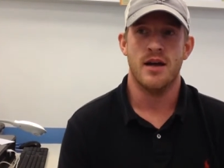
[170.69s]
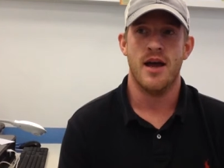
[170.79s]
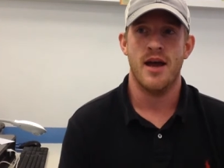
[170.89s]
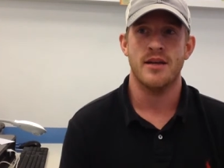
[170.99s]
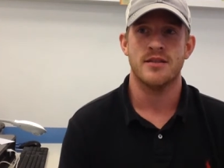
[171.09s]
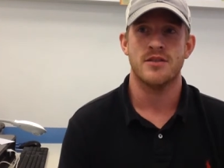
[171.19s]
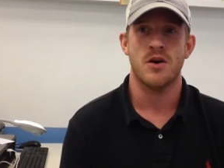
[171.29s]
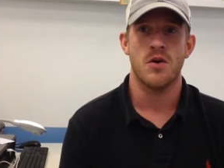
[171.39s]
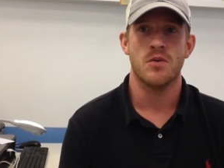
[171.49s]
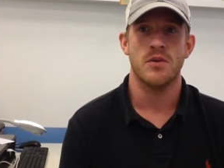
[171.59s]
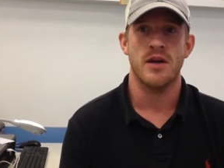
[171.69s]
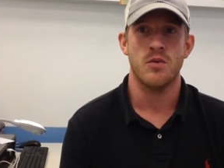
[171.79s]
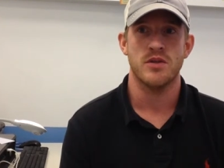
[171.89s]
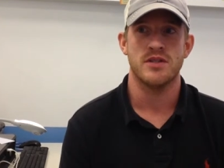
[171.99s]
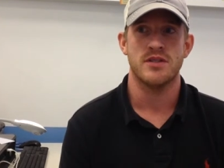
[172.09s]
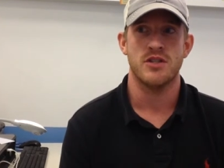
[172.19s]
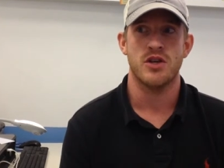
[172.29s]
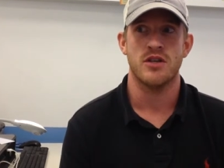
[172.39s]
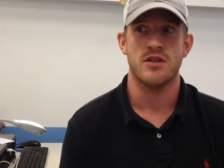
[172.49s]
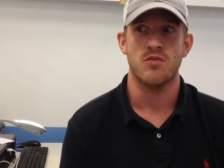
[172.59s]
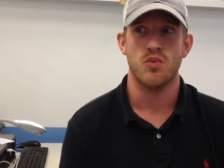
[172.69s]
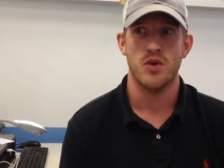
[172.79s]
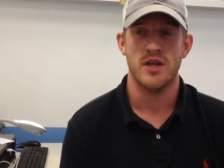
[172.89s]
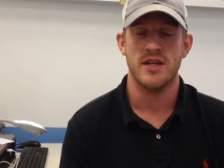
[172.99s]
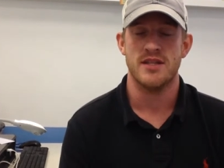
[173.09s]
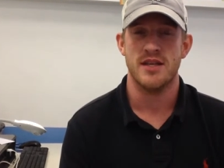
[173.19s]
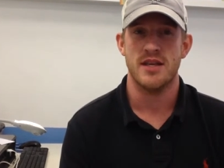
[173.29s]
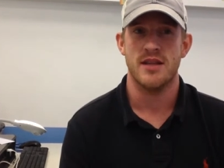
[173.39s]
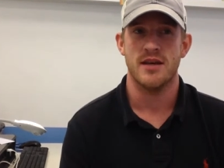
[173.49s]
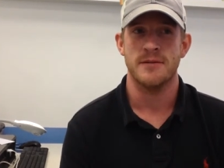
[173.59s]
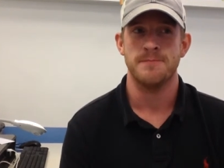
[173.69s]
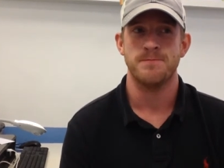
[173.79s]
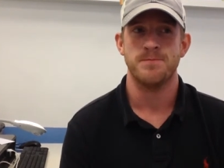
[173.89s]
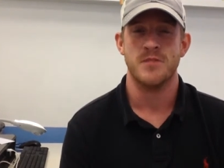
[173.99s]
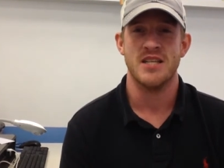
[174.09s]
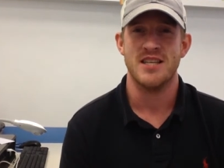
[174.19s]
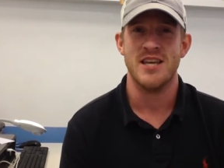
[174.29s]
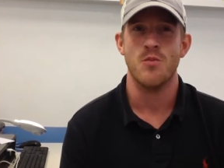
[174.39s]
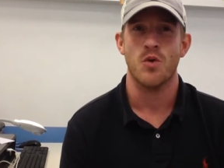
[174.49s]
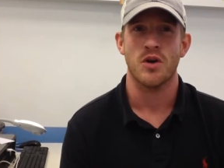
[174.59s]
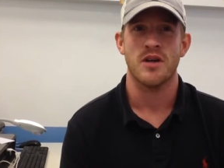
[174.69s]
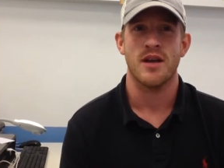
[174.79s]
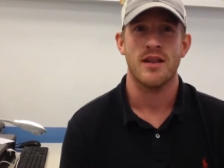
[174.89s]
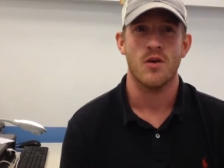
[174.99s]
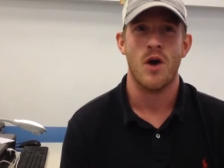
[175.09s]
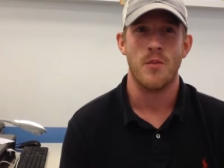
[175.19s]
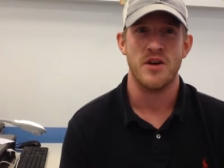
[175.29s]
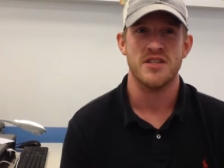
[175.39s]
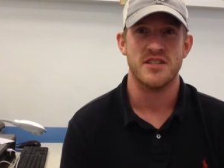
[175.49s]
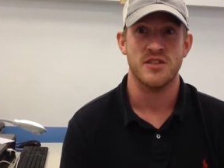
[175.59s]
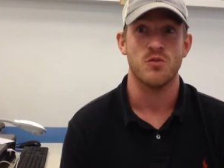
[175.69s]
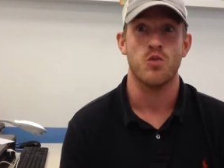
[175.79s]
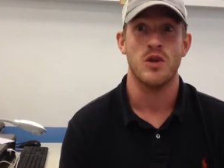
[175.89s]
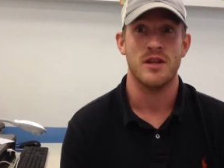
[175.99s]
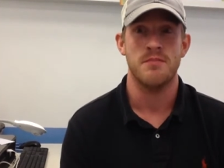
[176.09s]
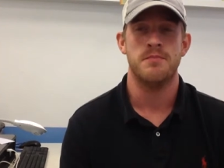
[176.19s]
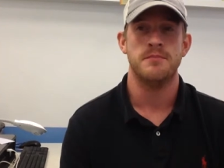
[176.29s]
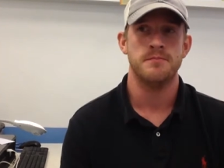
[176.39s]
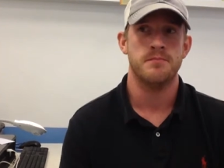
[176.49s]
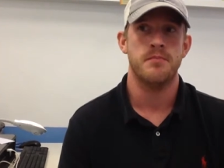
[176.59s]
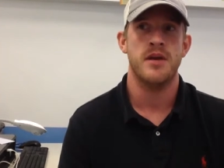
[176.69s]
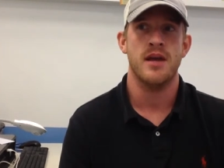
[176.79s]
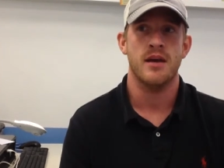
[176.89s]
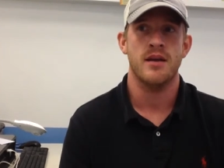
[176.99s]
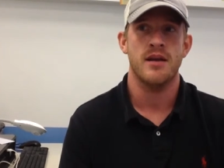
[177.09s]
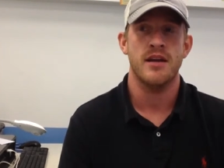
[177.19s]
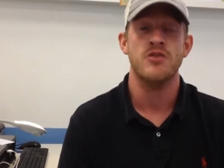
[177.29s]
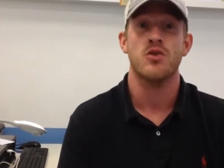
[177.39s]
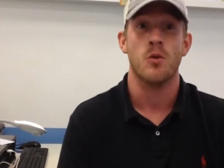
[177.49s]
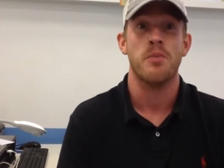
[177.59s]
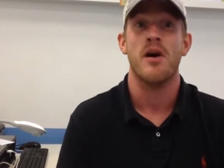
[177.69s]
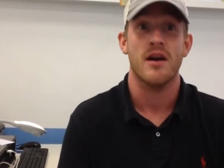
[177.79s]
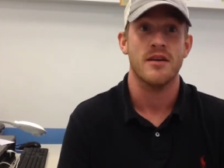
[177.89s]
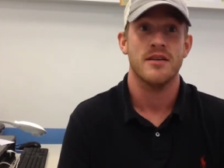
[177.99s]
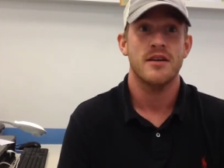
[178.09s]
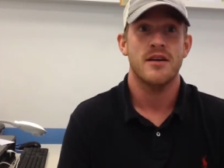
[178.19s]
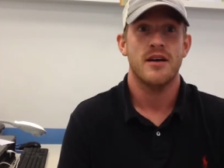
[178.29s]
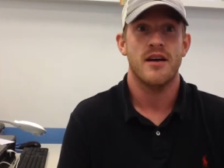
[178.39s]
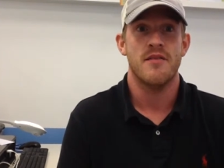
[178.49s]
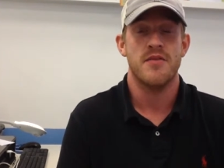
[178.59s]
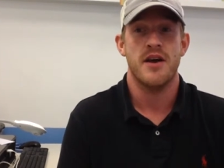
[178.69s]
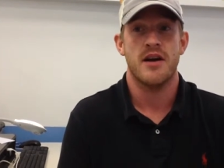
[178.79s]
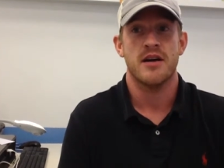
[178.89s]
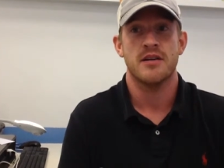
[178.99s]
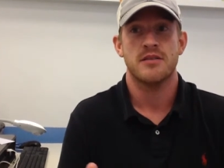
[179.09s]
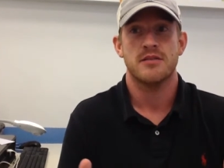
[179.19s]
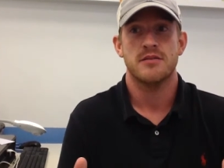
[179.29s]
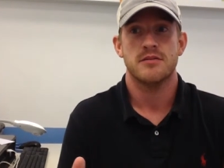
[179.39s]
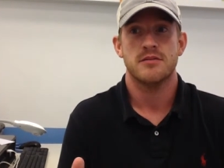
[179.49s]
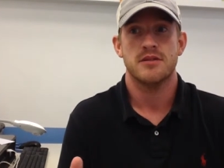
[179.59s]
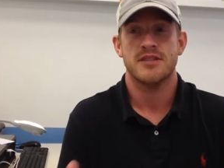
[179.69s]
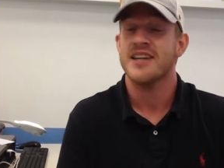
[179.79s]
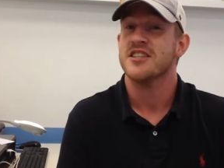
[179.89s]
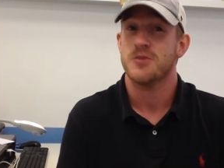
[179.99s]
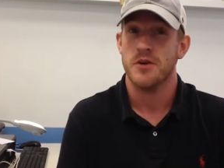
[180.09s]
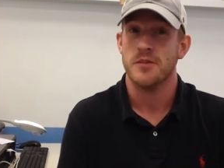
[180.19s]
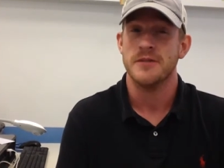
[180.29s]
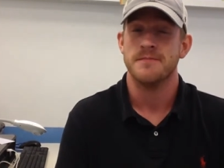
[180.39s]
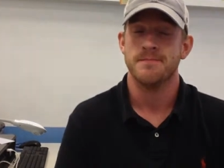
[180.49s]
And so you could really see the teamwork and the cooperation skills really being an integral part of their science experiment.